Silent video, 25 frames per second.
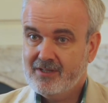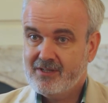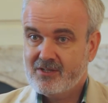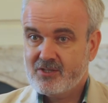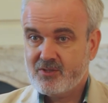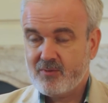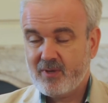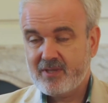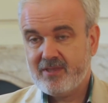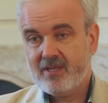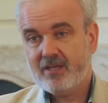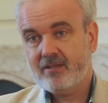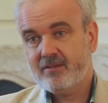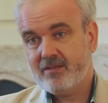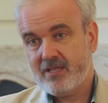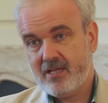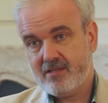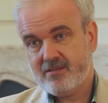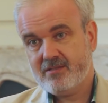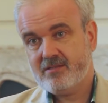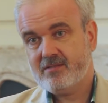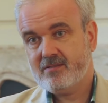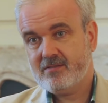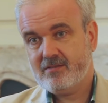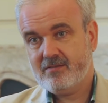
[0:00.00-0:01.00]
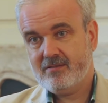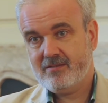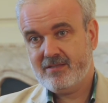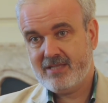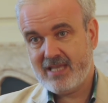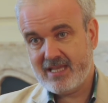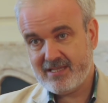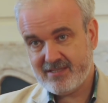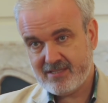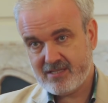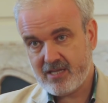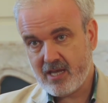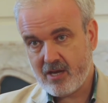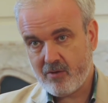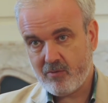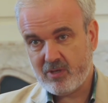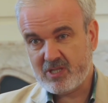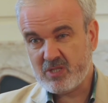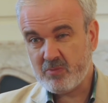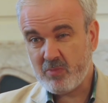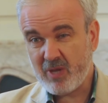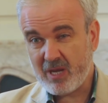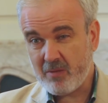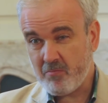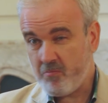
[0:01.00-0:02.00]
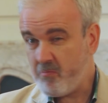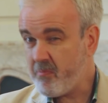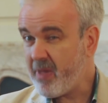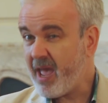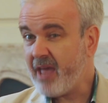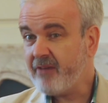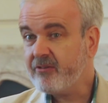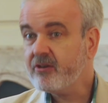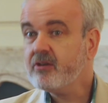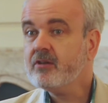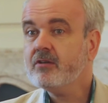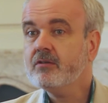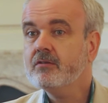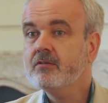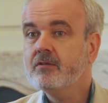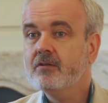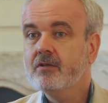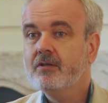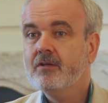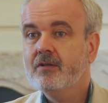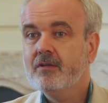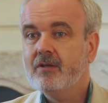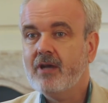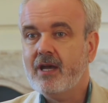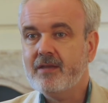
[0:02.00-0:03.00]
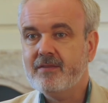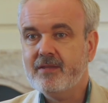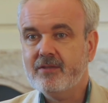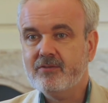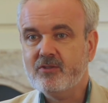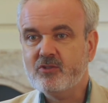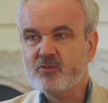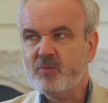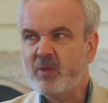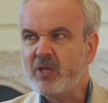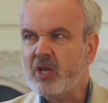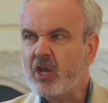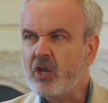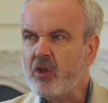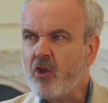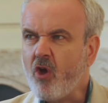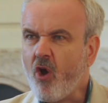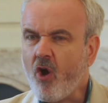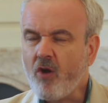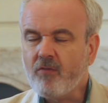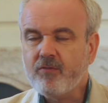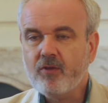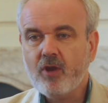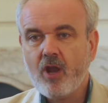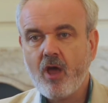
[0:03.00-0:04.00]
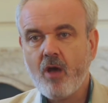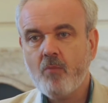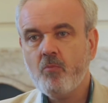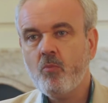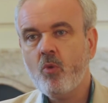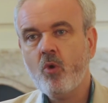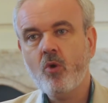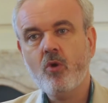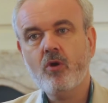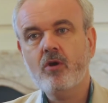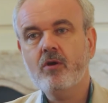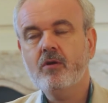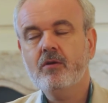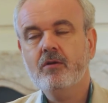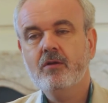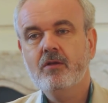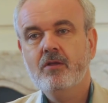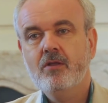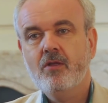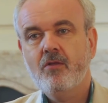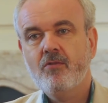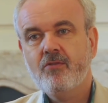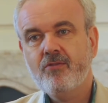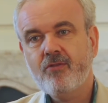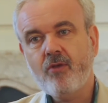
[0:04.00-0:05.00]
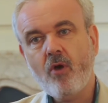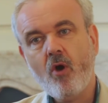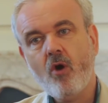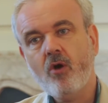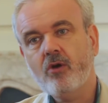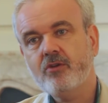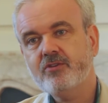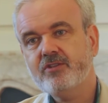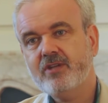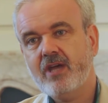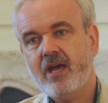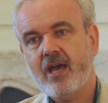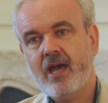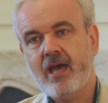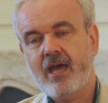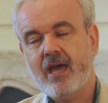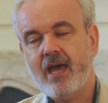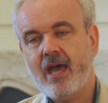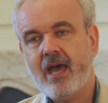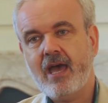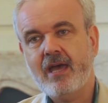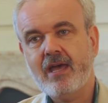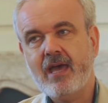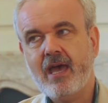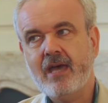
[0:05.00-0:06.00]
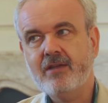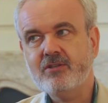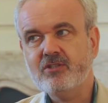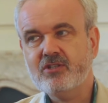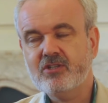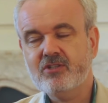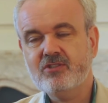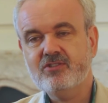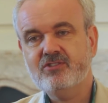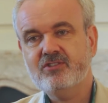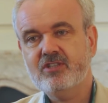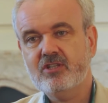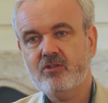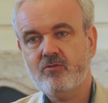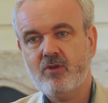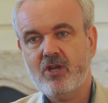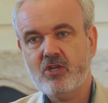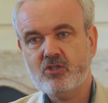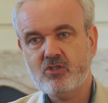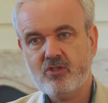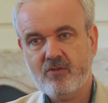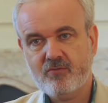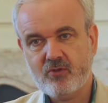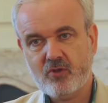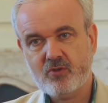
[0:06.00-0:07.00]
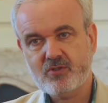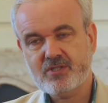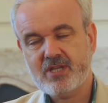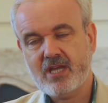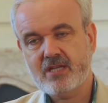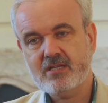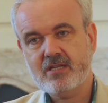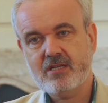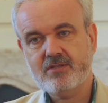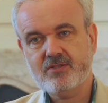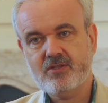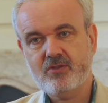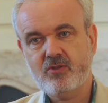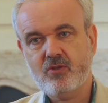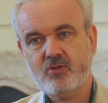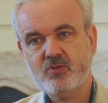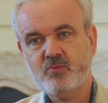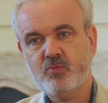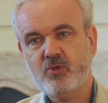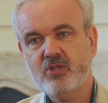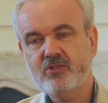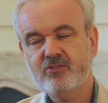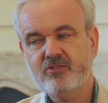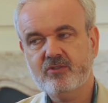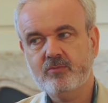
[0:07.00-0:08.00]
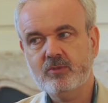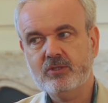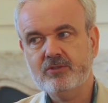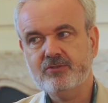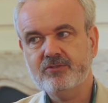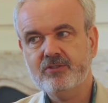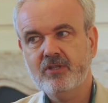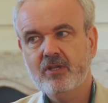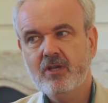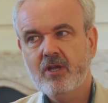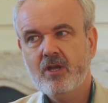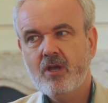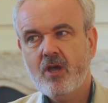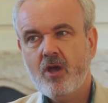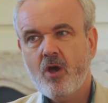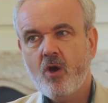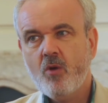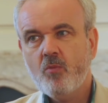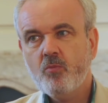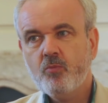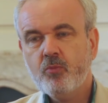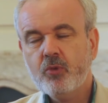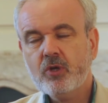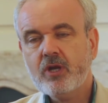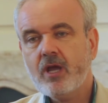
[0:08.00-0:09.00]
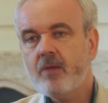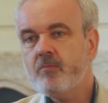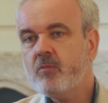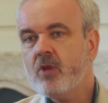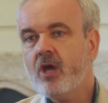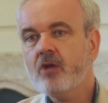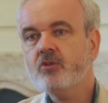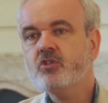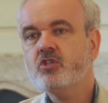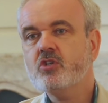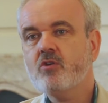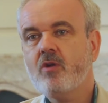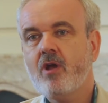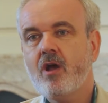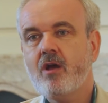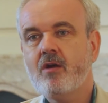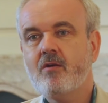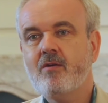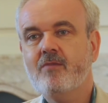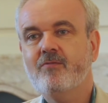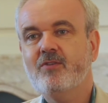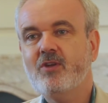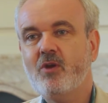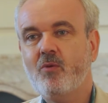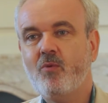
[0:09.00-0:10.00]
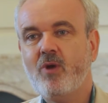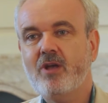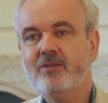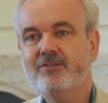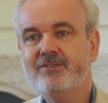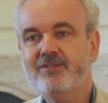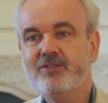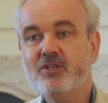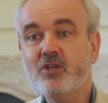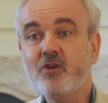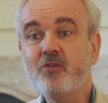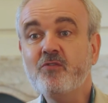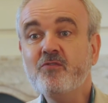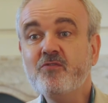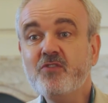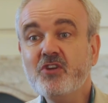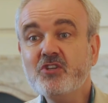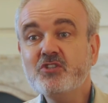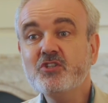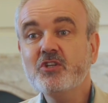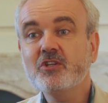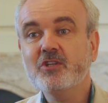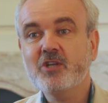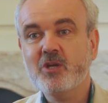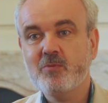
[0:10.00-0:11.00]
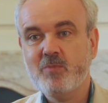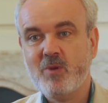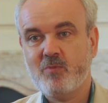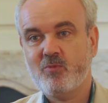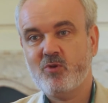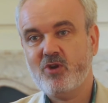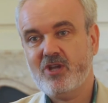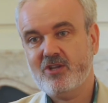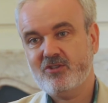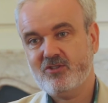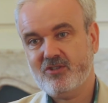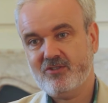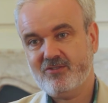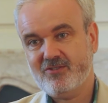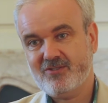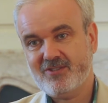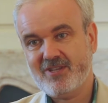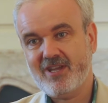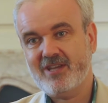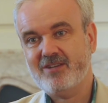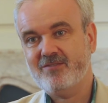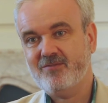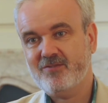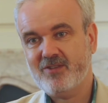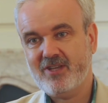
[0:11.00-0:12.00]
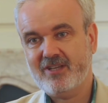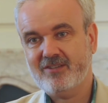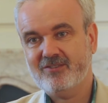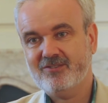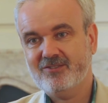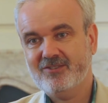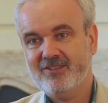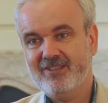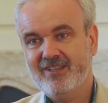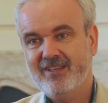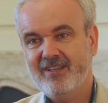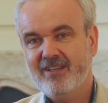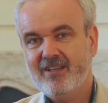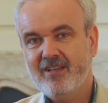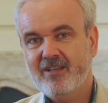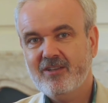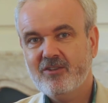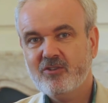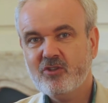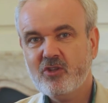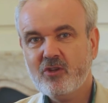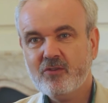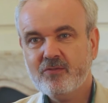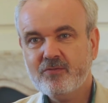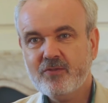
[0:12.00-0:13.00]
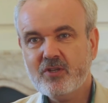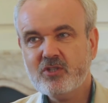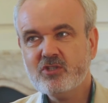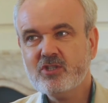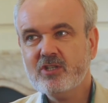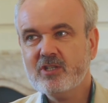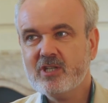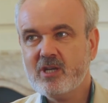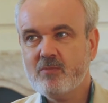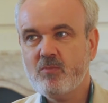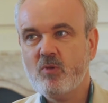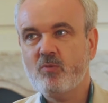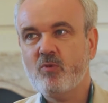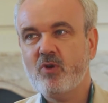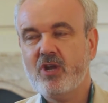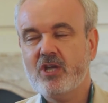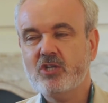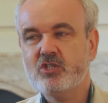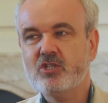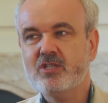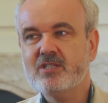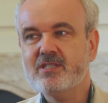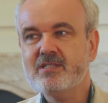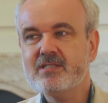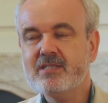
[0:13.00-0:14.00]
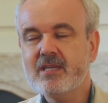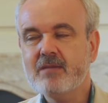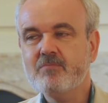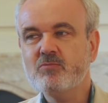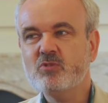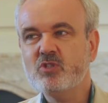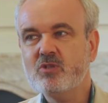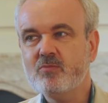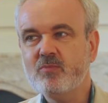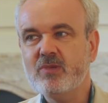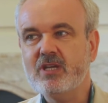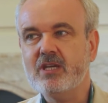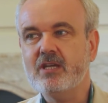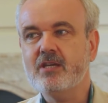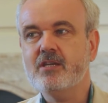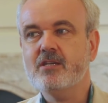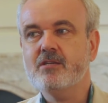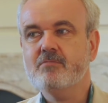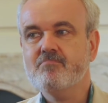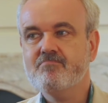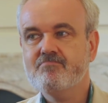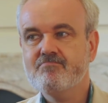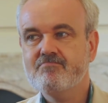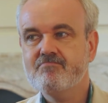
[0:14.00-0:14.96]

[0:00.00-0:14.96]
So I think this year it's been better. I think there's been an awful lot more thought and consideration of those ideas and those principles. But I'm not sure, however, it was in the official commemoration side of things. The official commemoration seemed to be